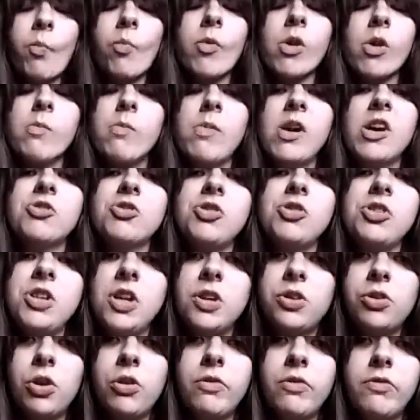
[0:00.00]
Merci
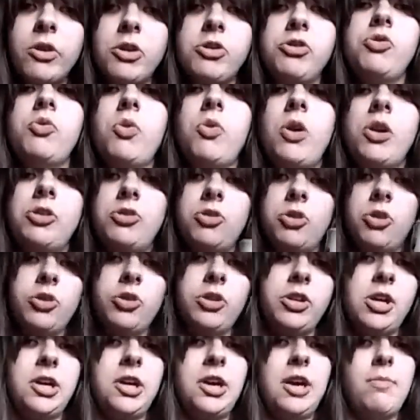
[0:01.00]
d'être venu et
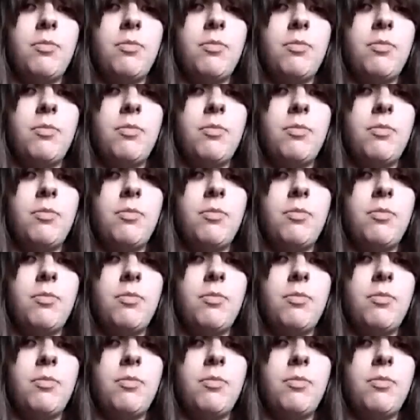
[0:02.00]
santé,